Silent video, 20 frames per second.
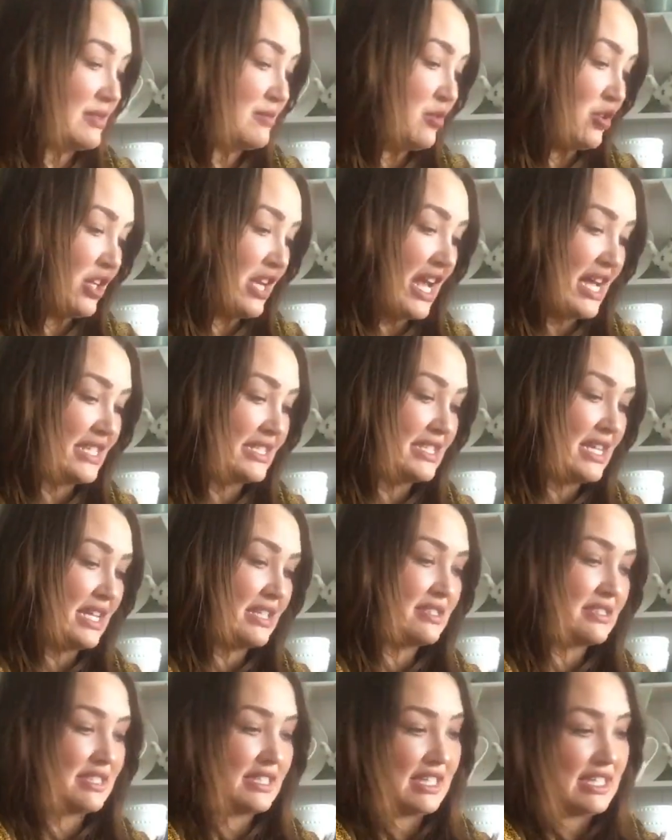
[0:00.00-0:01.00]
I'm not going to add
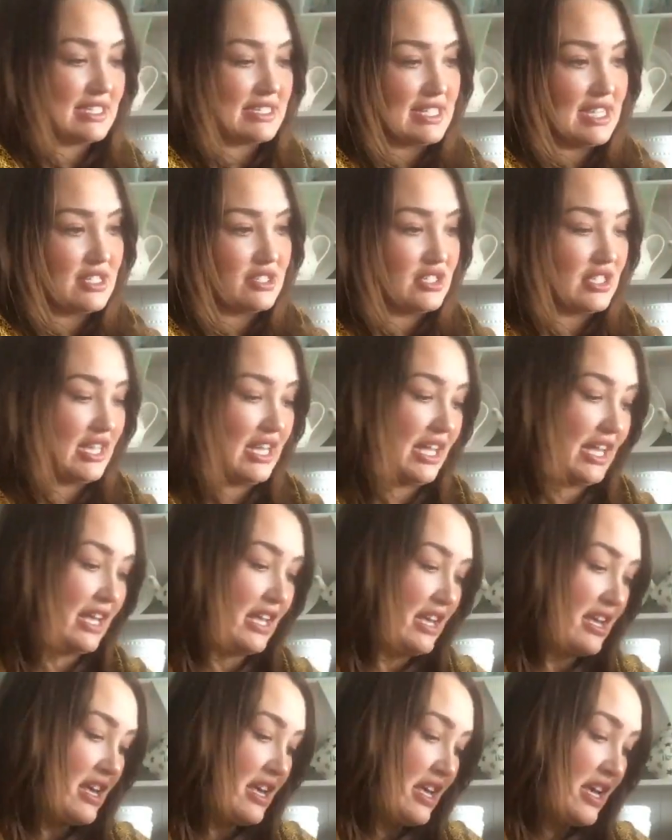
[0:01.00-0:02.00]
tons of these
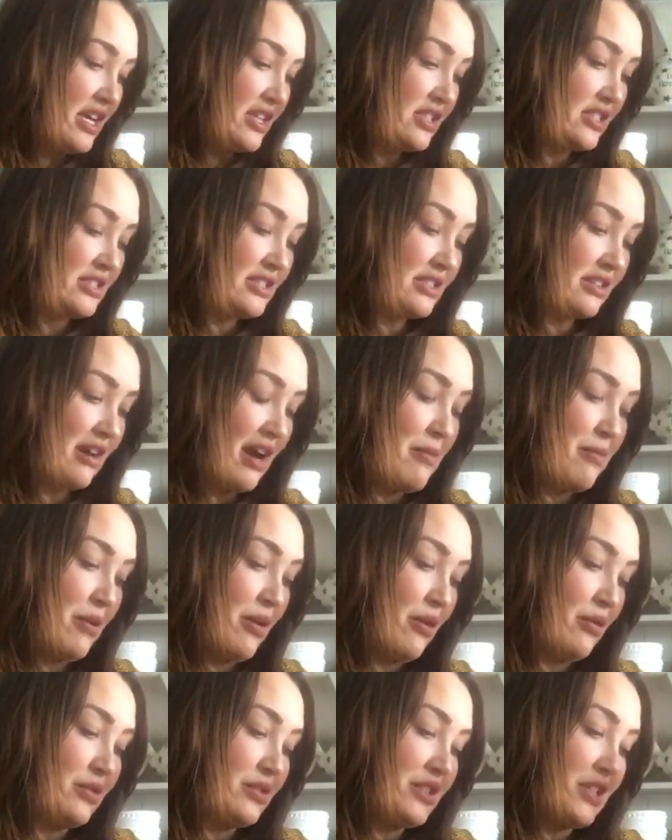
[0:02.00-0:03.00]
actually, just a couple.